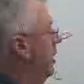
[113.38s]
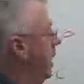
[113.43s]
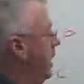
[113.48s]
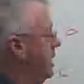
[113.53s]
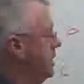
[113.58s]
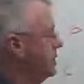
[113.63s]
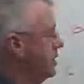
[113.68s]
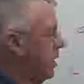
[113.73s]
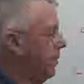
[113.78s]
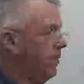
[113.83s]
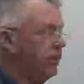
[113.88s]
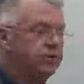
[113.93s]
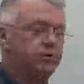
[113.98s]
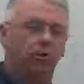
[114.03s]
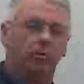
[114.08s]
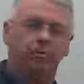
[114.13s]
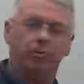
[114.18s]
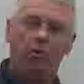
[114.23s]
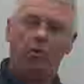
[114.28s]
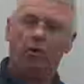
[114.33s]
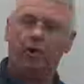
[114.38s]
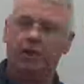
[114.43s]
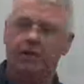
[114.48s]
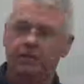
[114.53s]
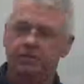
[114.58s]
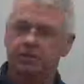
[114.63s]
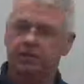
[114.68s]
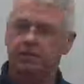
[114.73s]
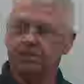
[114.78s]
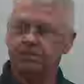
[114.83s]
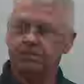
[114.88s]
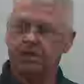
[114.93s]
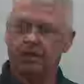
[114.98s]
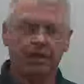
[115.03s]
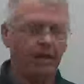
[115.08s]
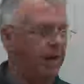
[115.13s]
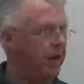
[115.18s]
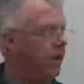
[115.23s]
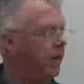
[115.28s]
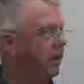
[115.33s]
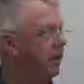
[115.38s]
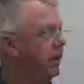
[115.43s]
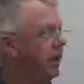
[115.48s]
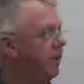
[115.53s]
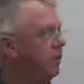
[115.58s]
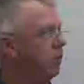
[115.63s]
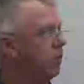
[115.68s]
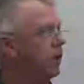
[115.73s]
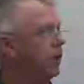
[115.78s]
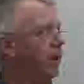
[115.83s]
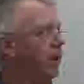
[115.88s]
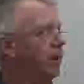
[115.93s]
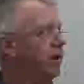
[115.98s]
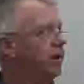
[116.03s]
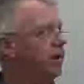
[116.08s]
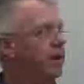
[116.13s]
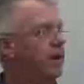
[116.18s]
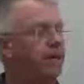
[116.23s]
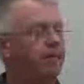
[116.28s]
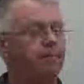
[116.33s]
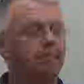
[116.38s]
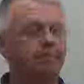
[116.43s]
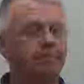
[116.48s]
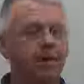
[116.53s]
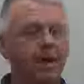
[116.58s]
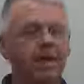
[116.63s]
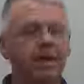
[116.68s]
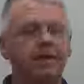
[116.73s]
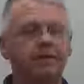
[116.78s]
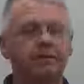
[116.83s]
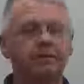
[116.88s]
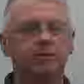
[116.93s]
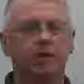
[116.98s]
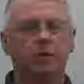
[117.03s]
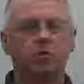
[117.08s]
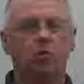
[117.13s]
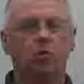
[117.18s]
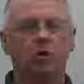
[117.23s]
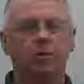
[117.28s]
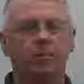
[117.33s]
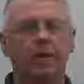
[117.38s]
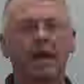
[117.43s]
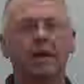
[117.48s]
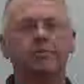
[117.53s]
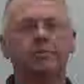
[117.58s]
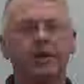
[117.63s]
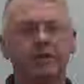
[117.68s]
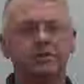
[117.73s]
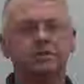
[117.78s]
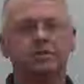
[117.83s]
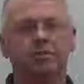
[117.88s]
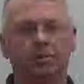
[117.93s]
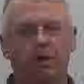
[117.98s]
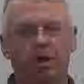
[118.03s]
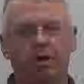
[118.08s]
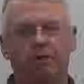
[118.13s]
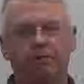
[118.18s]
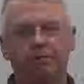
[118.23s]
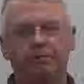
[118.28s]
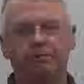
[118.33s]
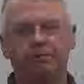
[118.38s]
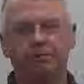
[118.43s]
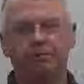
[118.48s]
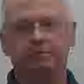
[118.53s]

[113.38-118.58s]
He's coming to a point, and he's going to sit down, and we're going to make the quarterback pitch the ball.